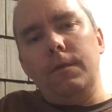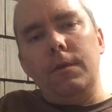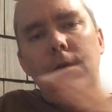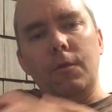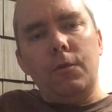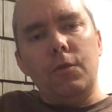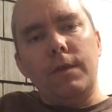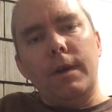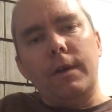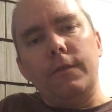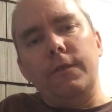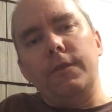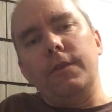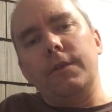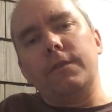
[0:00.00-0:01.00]

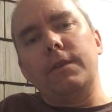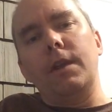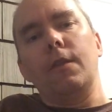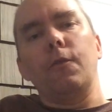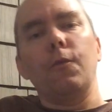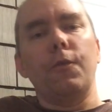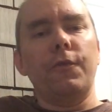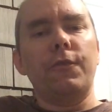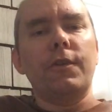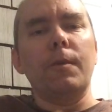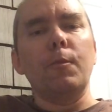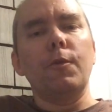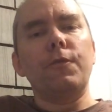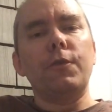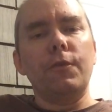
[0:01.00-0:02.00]
2016 through the
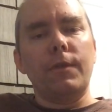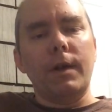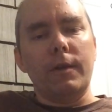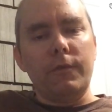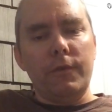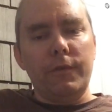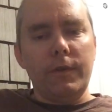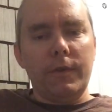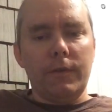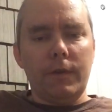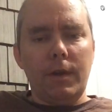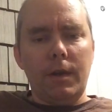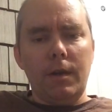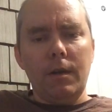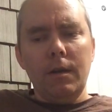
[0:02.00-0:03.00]
summer of
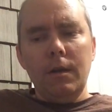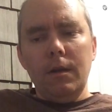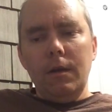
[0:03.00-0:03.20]
2016.